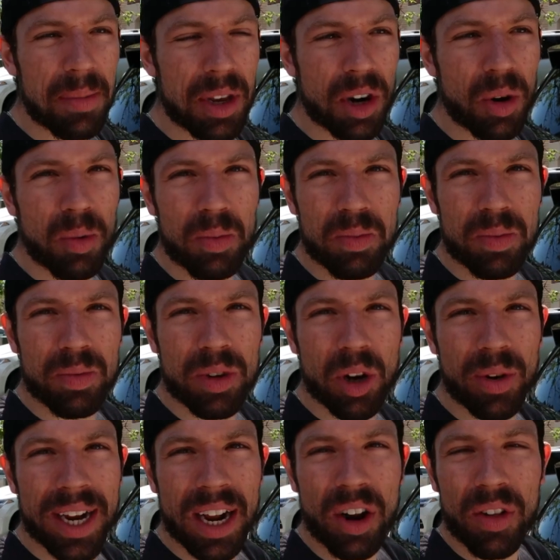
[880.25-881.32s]
you
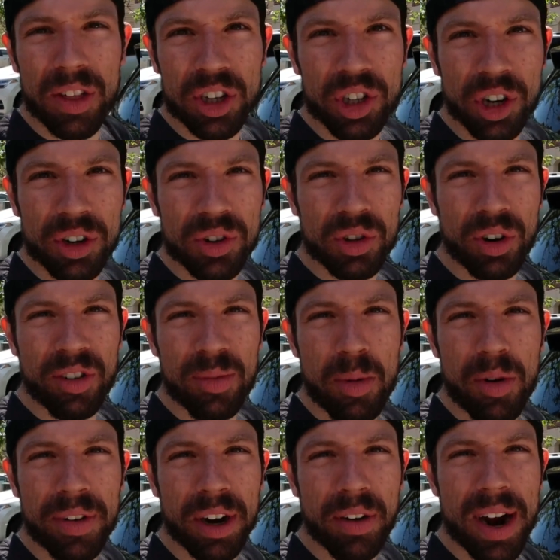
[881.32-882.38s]
know, get all the dirt sort of
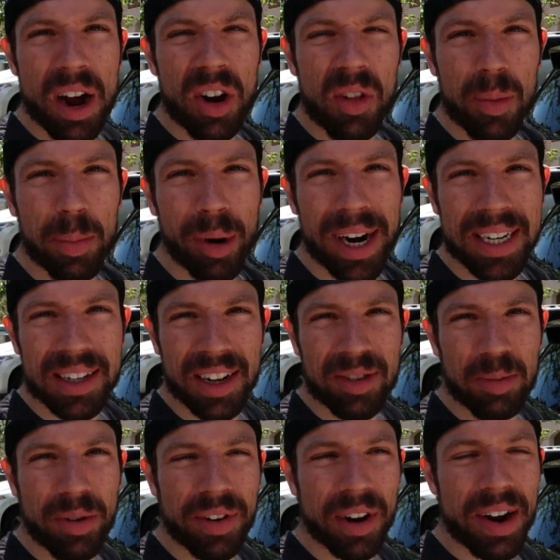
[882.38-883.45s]
moving around, all the brake
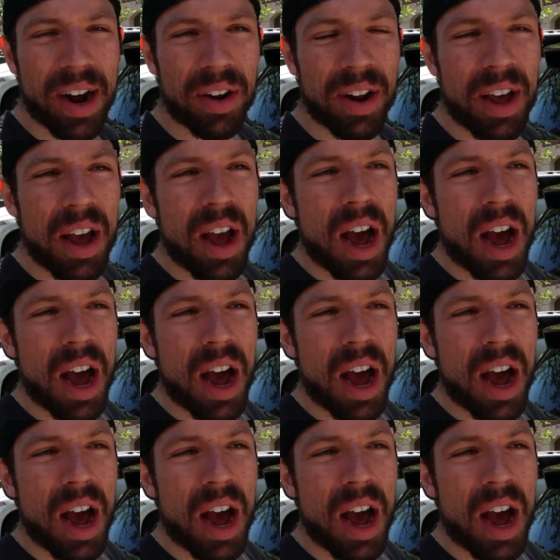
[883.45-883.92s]
dust moving around.